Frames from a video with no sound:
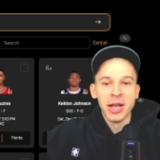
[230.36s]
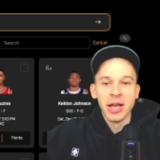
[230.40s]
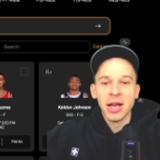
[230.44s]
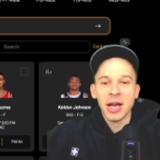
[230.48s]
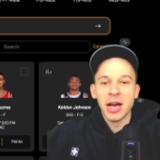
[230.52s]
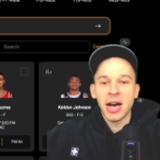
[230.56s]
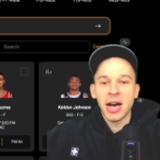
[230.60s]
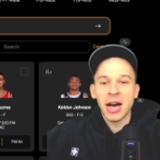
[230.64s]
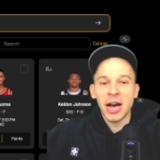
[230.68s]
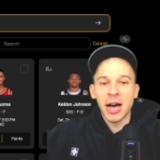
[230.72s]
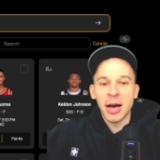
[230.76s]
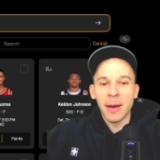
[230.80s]

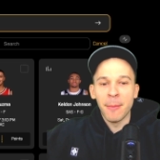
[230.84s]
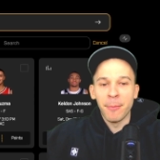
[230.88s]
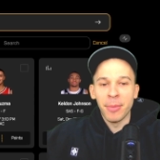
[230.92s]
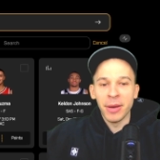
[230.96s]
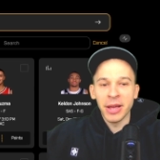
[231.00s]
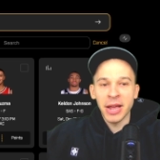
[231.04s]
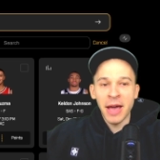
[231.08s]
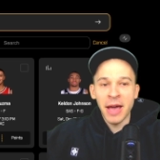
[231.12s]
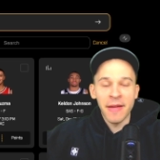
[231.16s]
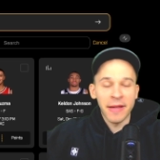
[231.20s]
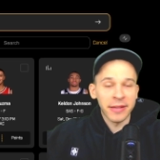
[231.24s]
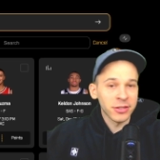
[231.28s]

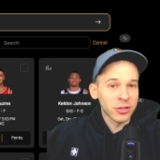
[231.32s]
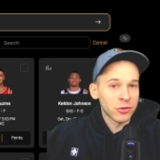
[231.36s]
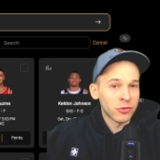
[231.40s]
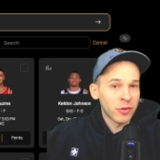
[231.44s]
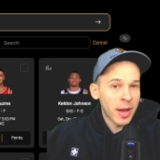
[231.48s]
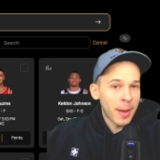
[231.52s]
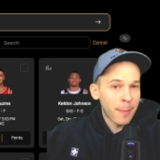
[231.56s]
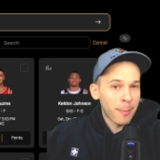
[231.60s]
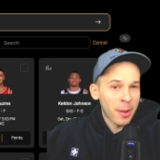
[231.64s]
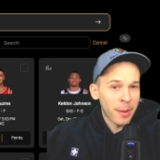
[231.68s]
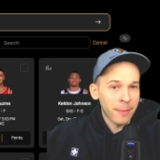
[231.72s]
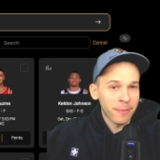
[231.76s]
But yeah, that's gonna
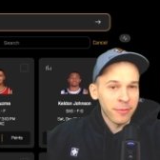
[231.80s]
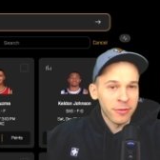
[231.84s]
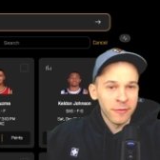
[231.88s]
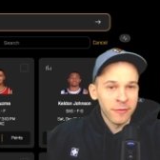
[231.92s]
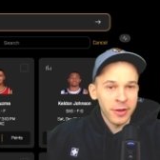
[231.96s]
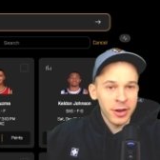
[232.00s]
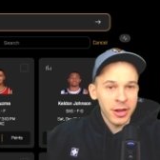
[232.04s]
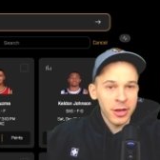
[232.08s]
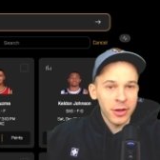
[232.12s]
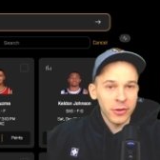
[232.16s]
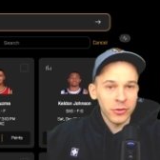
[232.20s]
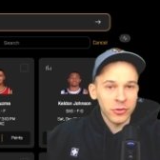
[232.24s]
wrap up the
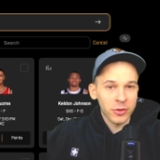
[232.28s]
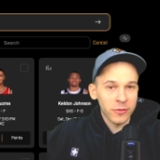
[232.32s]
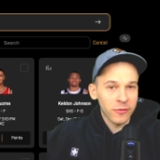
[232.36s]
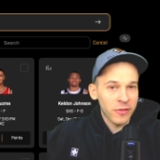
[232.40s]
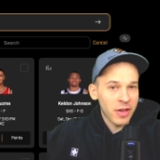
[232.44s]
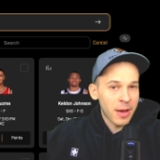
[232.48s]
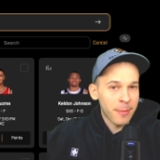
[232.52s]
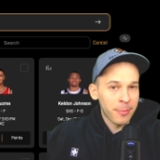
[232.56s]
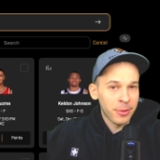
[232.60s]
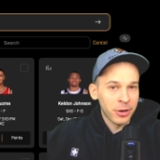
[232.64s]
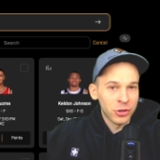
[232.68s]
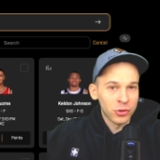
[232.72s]
video. So if
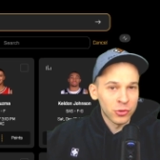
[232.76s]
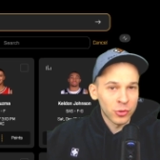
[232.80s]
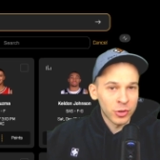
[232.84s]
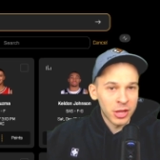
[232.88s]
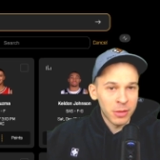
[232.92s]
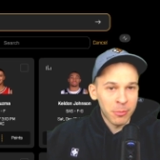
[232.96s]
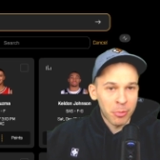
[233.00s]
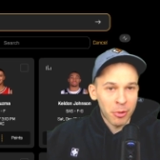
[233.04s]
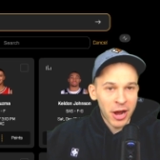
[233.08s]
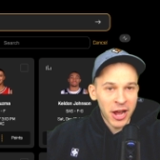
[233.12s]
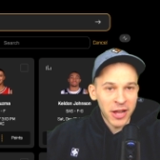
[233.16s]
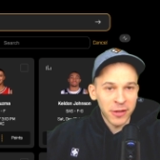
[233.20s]
you haven't enjoyed
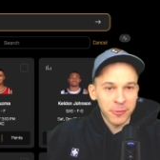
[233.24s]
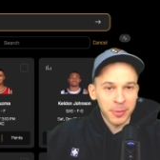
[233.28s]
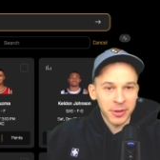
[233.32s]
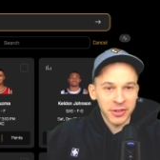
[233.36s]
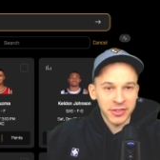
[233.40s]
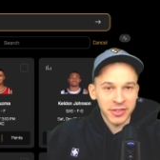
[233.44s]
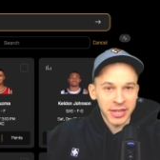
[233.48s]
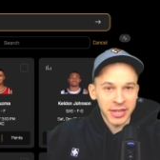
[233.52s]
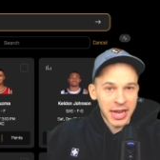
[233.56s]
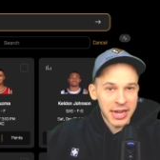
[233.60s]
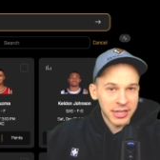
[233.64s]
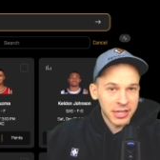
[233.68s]
the
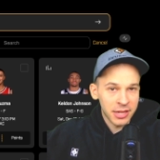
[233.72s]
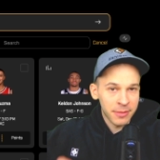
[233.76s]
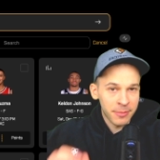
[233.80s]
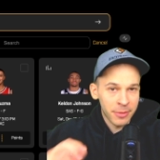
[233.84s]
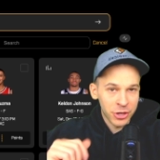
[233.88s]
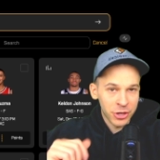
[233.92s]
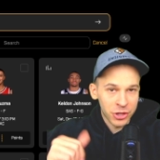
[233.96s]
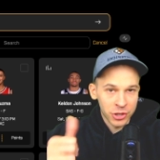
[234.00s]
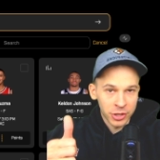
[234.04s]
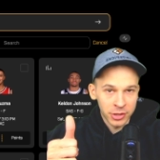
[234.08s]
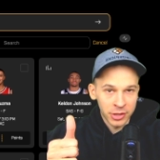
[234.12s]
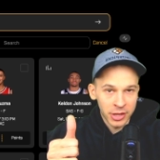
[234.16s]
PrizePicks content,
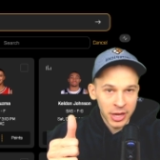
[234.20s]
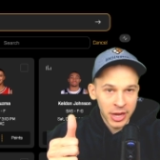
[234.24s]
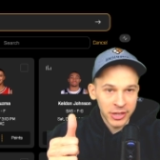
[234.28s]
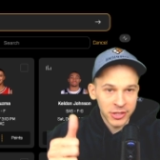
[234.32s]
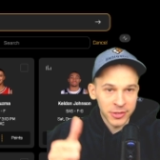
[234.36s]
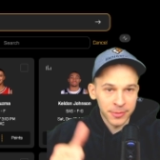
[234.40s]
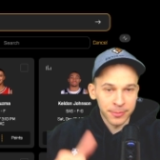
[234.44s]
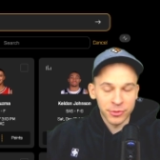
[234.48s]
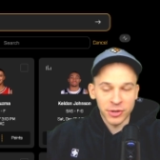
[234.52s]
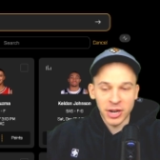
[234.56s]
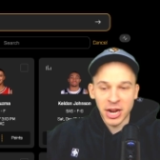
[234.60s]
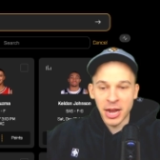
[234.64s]
make sure to like,
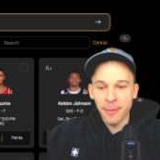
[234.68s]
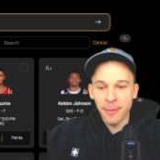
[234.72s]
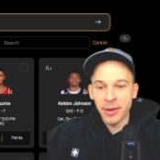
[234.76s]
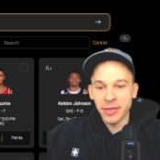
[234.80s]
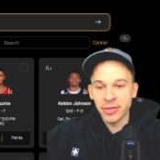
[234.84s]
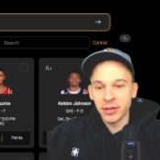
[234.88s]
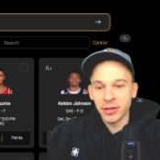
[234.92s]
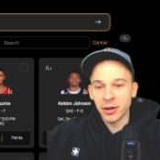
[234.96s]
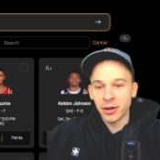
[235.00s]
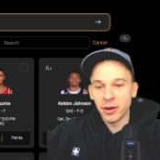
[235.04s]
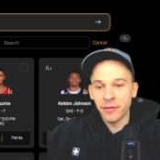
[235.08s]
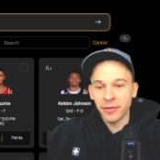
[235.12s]
subscribe,
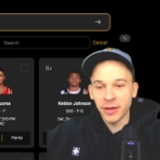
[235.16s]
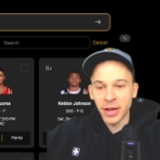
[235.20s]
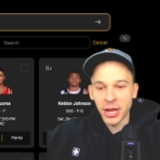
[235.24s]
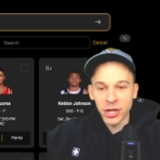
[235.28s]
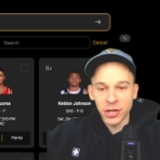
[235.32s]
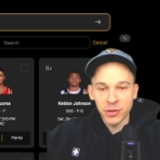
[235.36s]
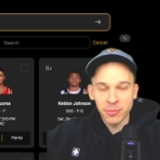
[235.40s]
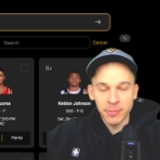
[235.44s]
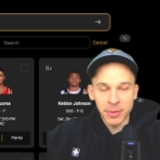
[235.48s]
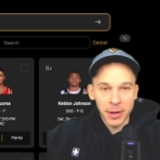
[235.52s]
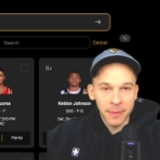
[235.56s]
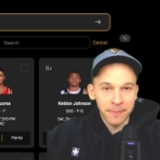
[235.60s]
hit the
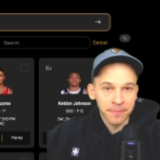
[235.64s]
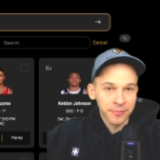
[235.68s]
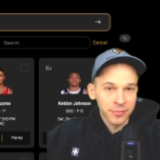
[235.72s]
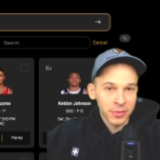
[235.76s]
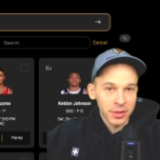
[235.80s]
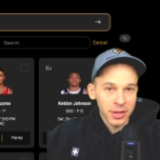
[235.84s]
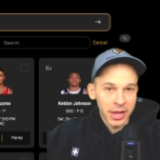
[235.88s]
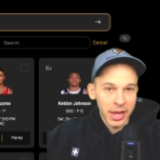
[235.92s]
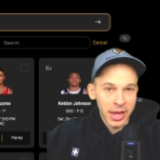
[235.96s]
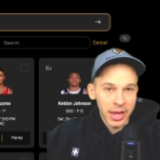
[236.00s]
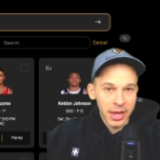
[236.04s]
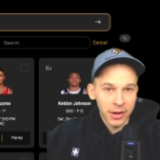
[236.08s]
notification bell,
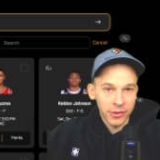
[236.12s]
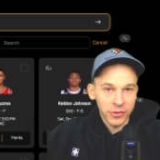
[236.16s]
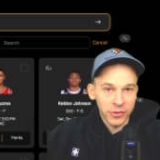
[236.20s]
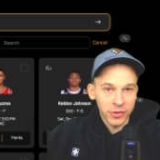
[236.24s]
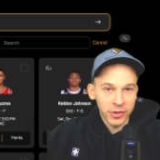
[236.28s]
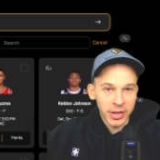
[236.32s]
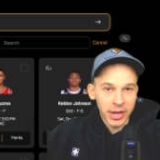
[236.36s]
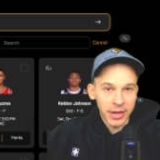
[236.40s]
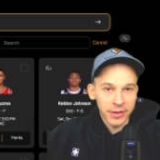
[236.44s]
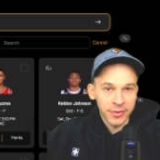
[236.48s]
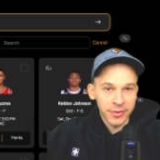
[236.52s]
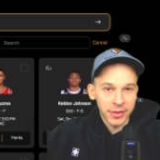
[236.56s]
and I'll see
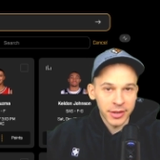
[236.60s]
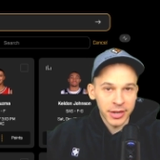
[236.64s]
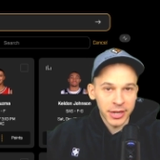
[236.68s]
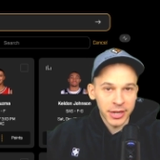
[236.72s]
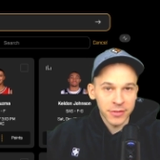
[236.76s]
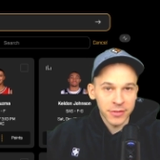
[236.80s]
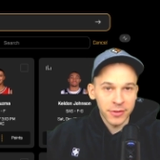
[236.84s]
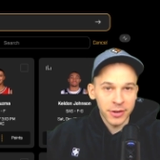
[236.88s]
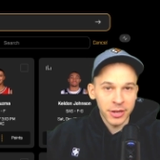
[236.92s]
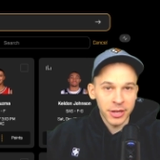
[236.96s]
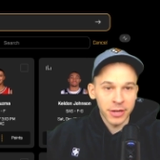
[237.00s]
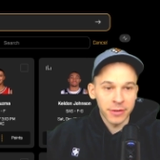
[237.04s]
you guys in the
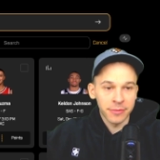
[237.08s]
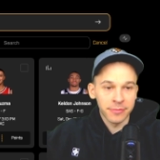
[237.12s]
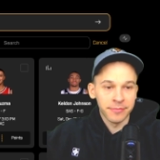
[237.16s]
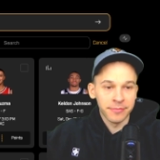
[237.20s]
next video.